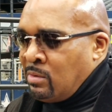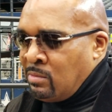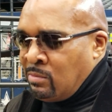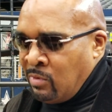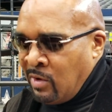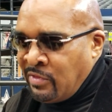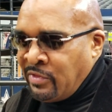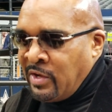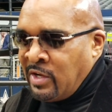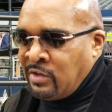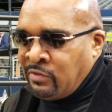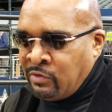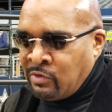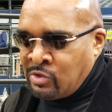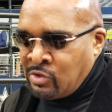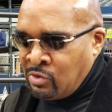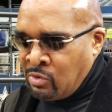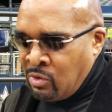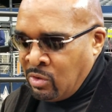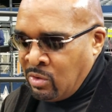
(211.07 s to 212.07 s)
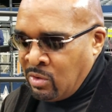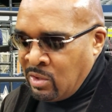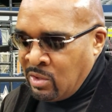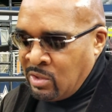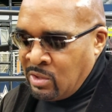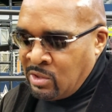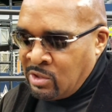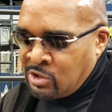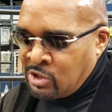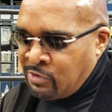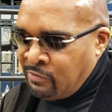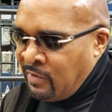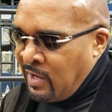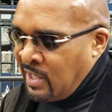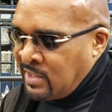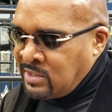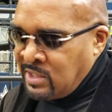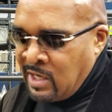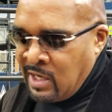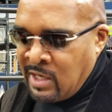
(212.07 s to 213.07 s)
One thing's for sure,
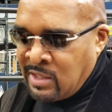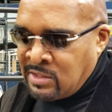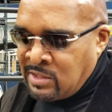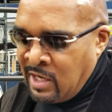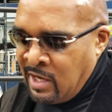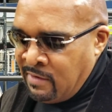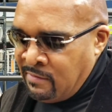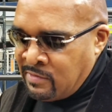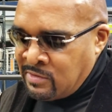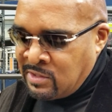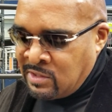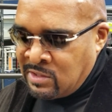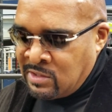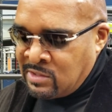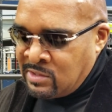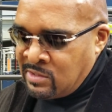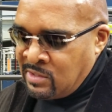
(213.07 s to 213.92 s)
Gervonta Davis is